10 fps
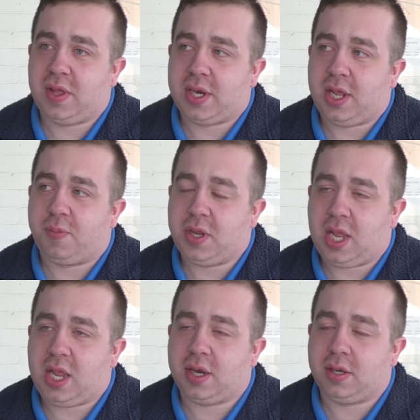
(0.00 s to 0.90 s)
to lend a helping
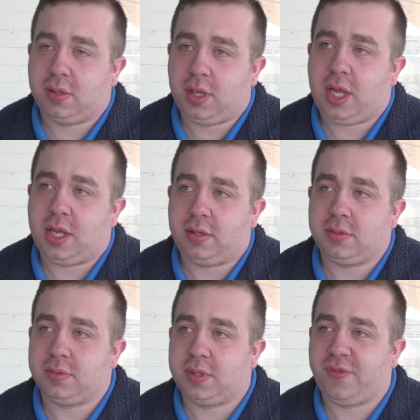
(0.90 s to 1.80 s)
hand uh,
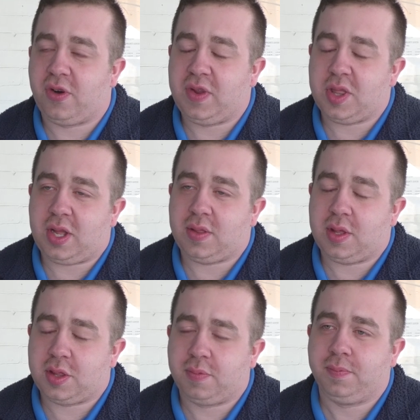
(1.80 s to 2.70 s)
for events like
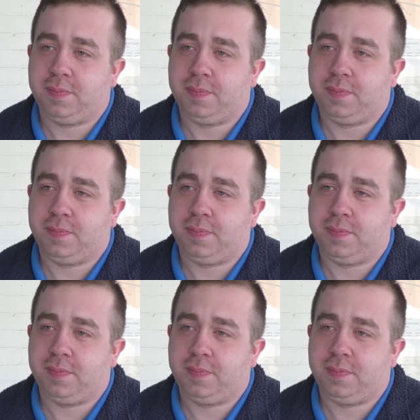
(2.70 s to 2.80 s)
this.